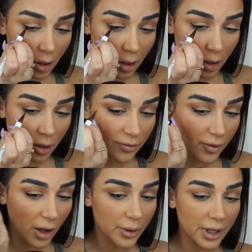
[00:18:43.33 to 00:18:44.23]
and then
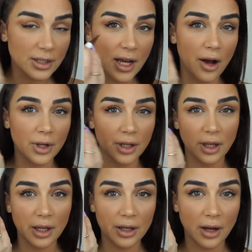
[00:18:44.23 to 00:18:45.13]
following it down and
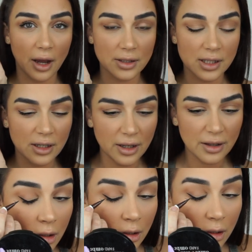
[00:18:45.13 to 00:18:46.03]
like connecting
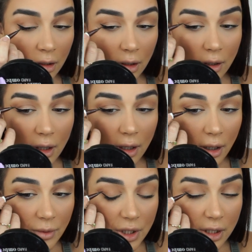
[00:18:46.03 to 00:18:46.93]
it. And then
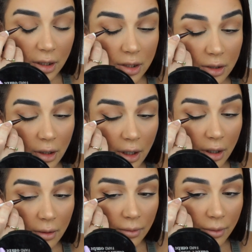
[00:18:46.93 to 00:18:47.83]
I'm just gonna do like
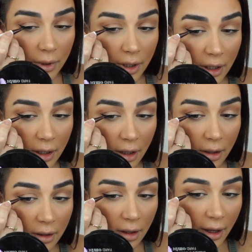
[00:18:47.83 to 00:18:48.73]
a really
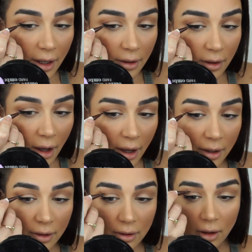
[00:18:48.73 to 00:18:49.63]
light
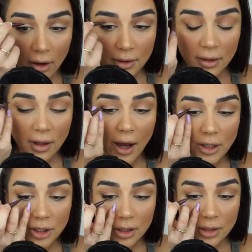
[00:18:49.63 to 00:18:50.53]
line along the
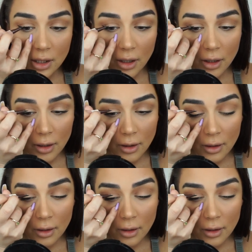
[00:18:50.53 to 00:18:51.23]
lashes here.